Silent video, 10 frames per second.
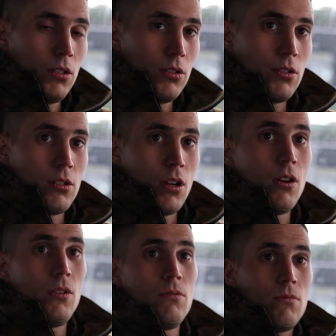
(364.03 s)

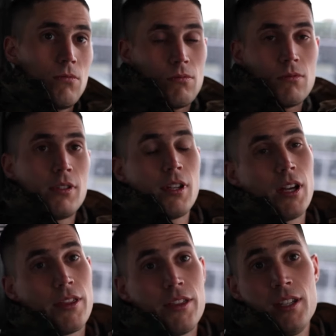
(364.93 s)
So
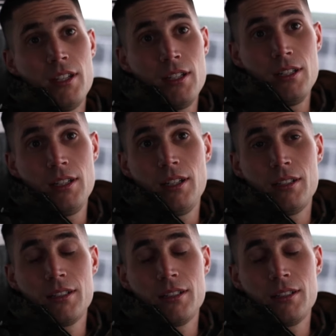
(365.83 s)
the